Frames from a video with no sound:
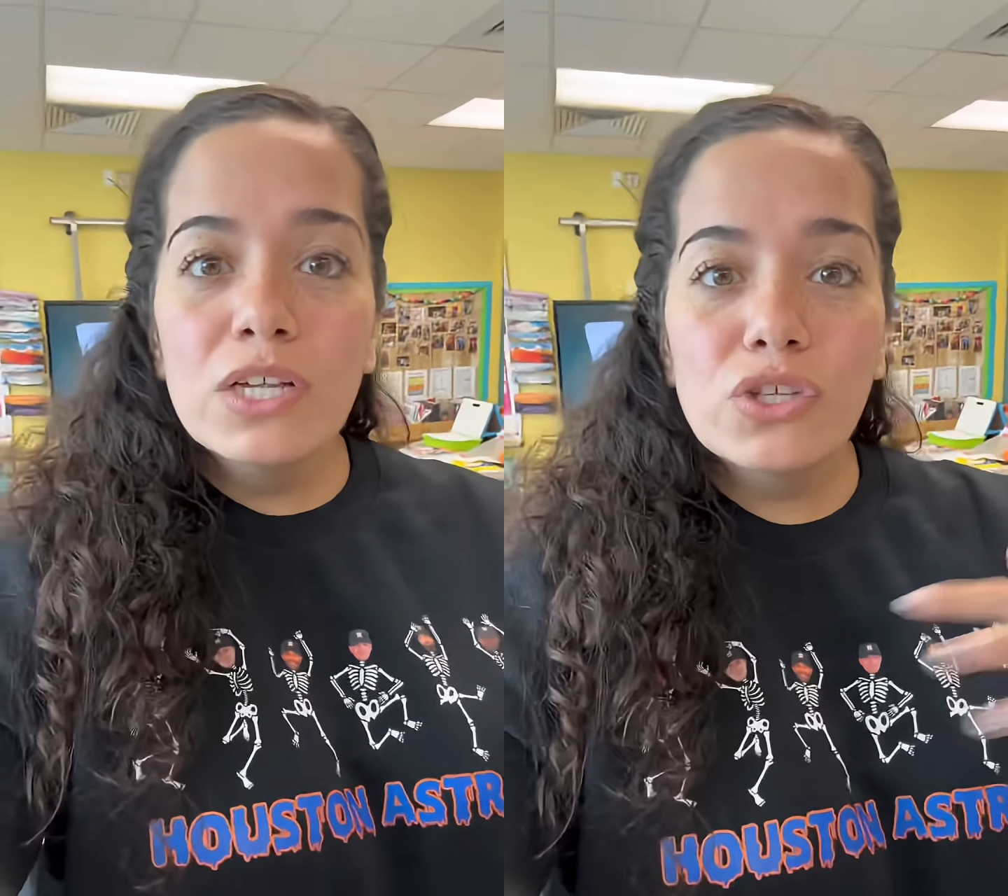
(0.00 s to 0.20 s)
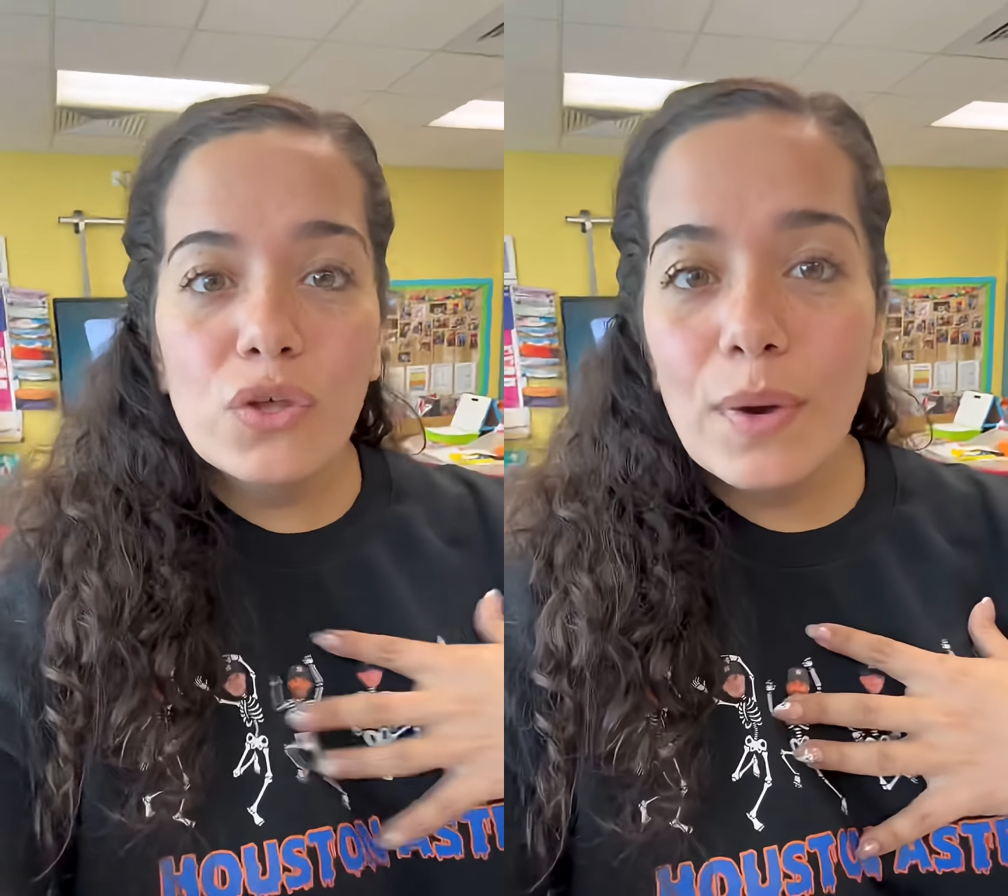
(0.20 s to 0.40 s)

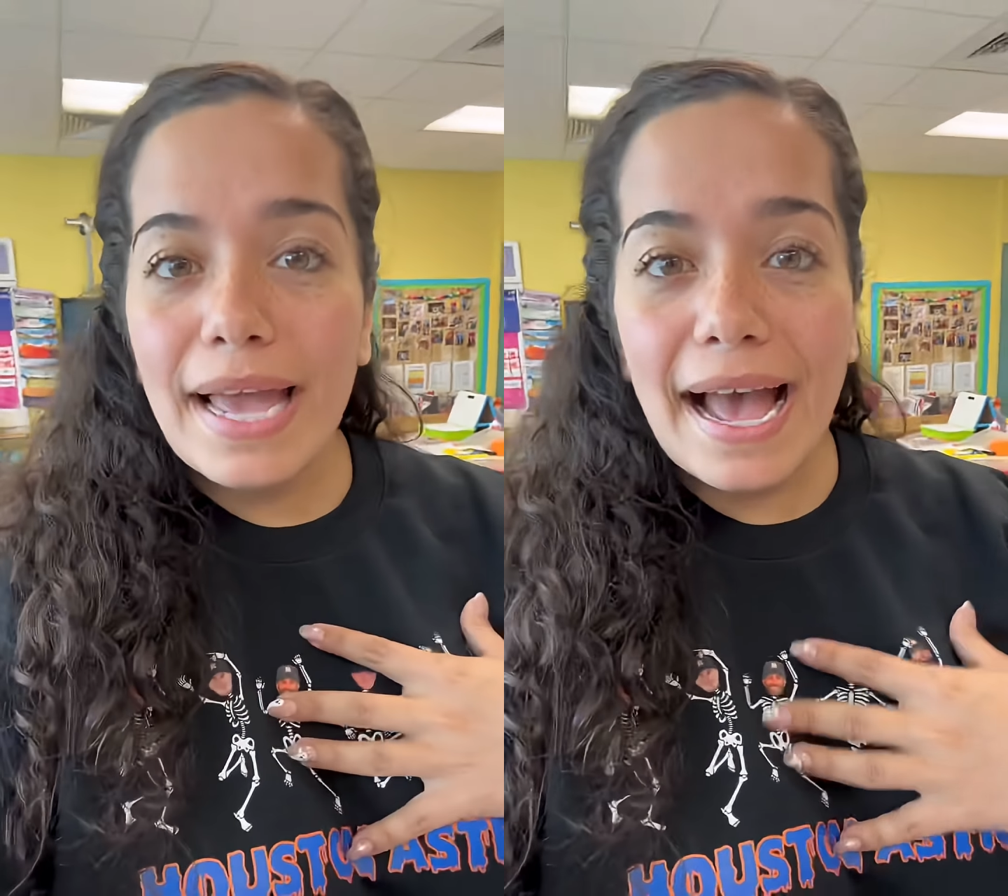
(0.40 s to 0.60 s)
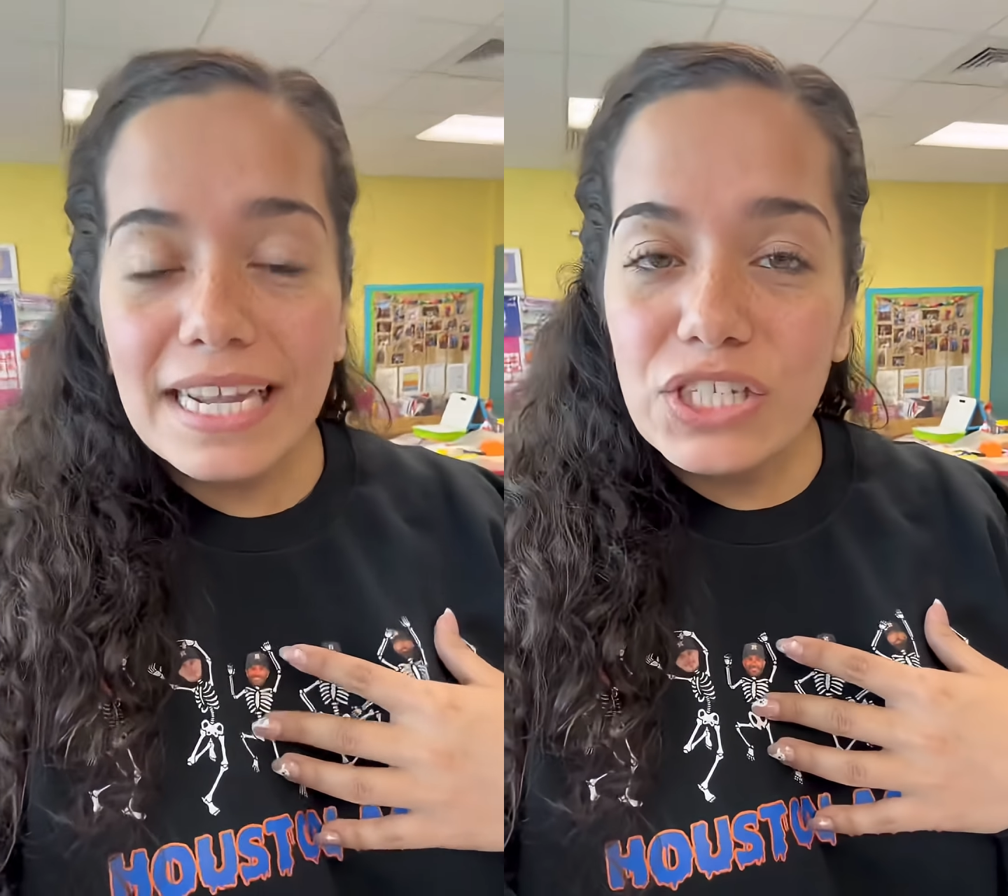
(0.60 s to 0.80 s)
So the
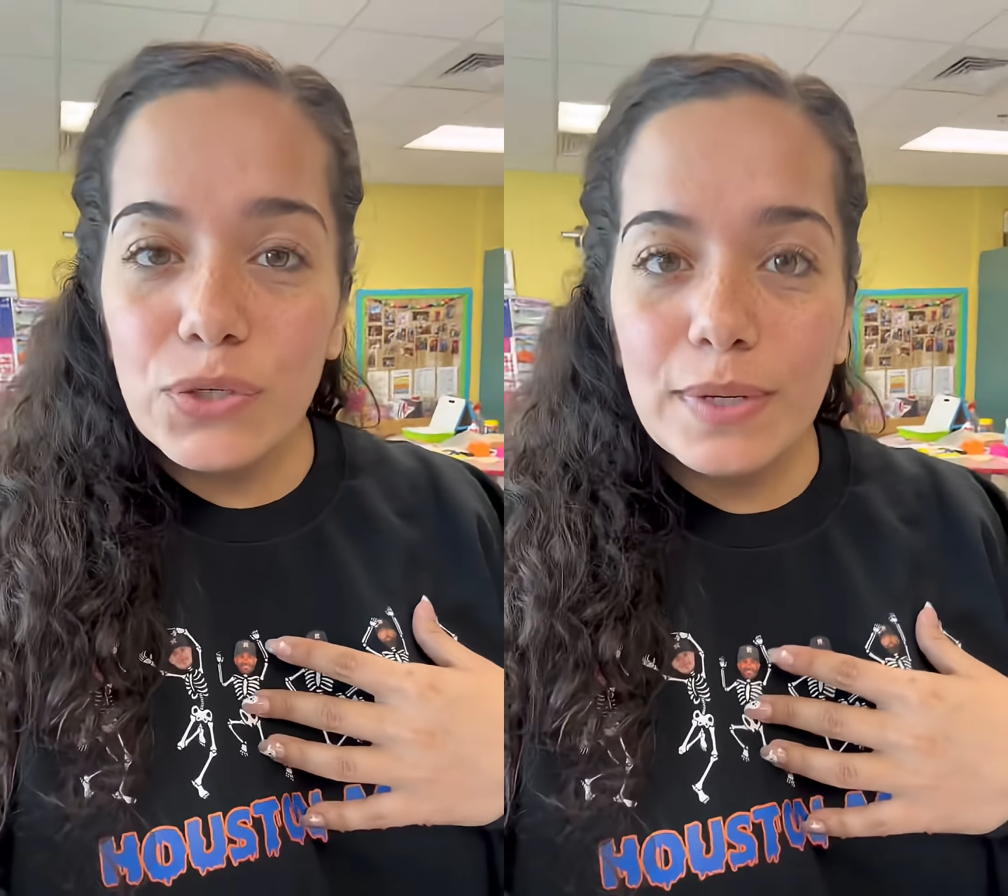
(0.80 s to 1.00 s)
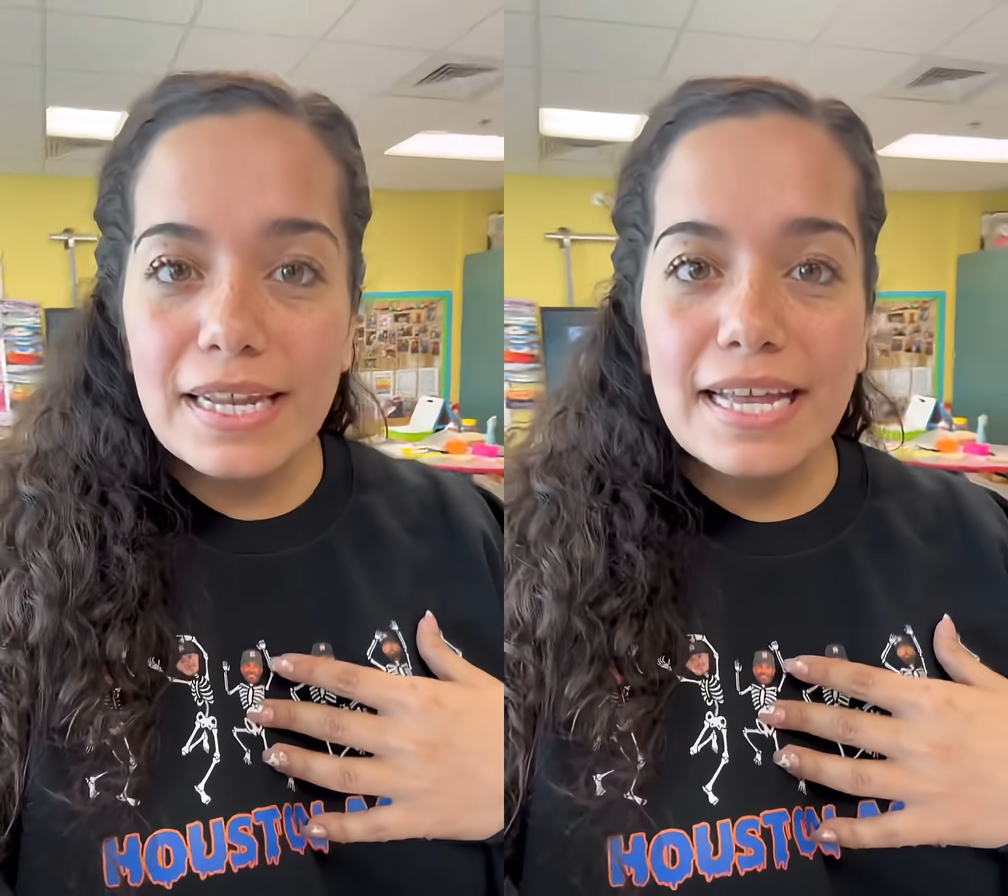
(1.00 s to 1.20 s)
way I
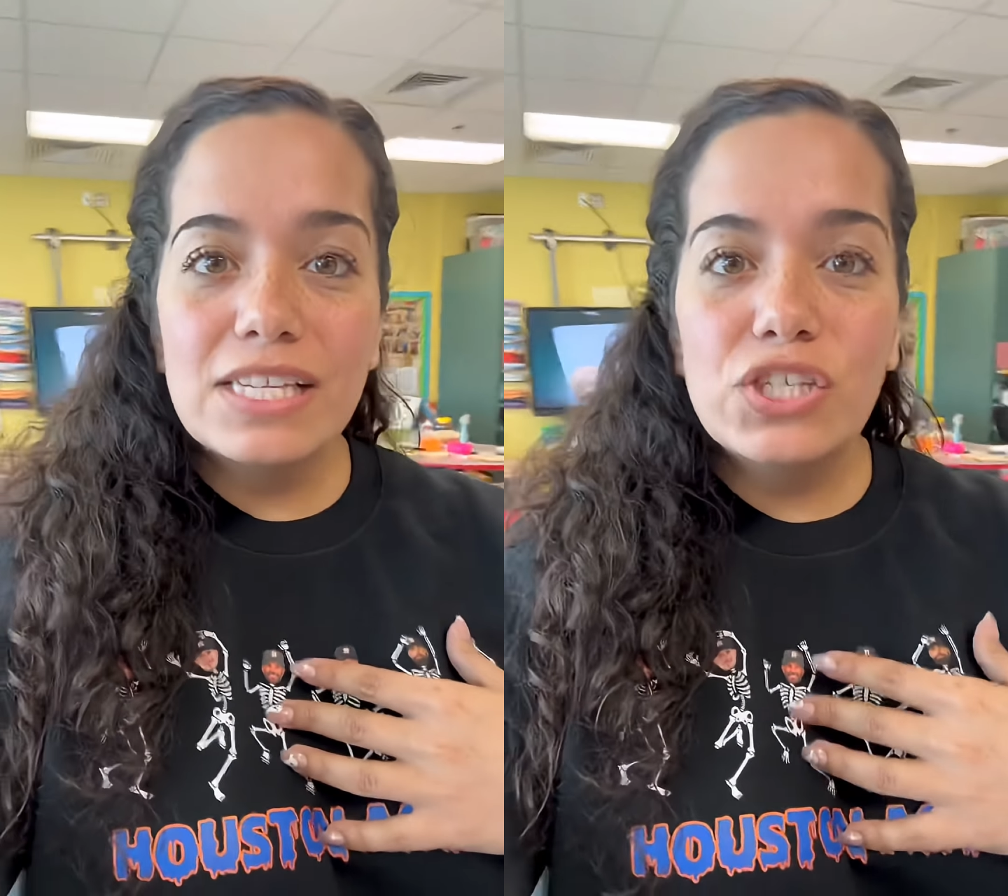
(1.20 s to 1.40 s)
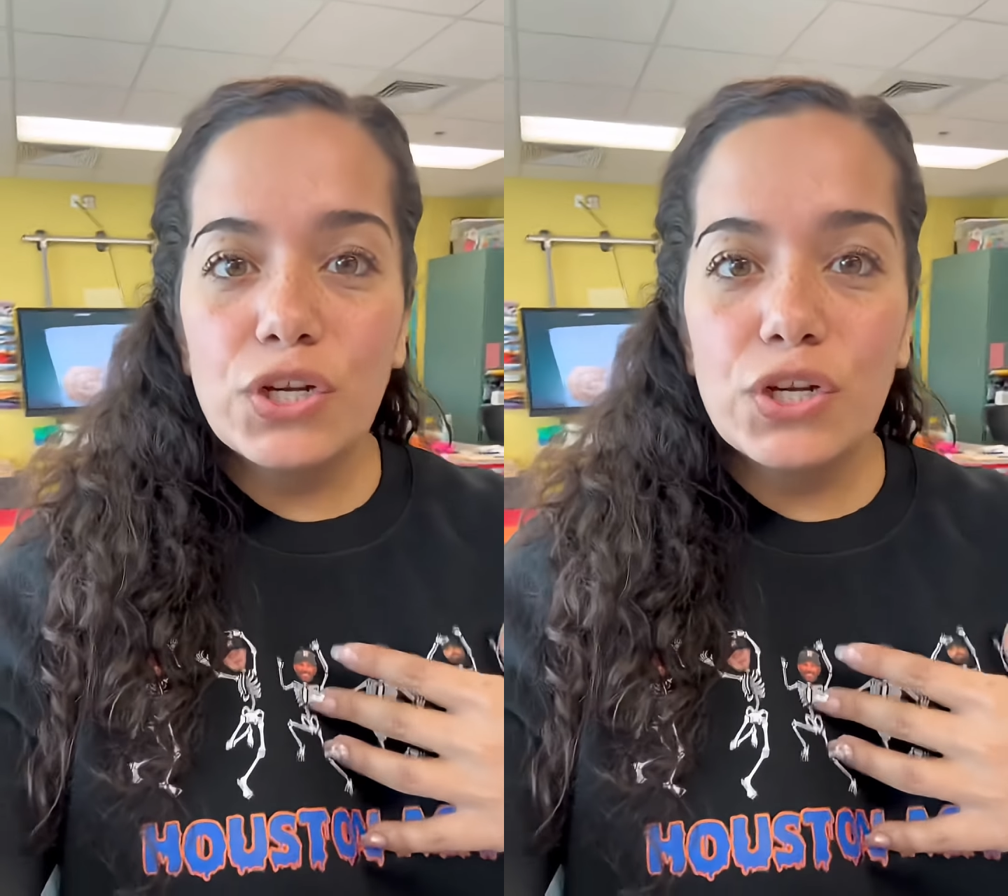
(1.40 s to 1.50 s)
do it is